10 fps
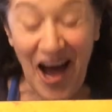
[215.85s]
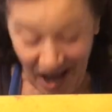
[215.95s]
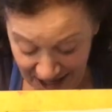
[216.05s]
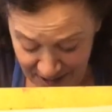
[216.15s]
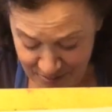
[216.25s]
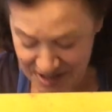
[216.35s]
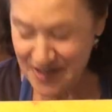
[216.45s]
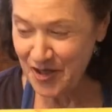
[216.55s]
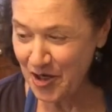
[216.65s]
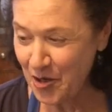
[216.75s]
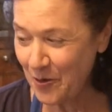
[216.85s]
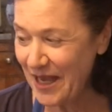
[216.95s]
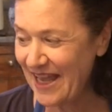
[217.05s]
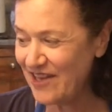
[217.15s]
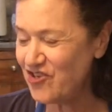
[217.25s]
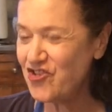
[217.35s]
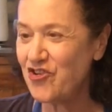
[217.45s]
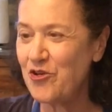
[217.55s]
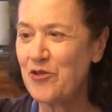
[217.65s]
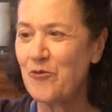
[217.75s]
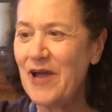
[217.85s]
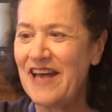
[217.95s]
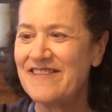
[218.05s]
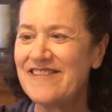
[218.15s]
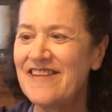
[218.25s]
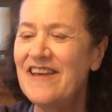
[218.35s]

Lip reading: I am just going to go ahead and show you the rest.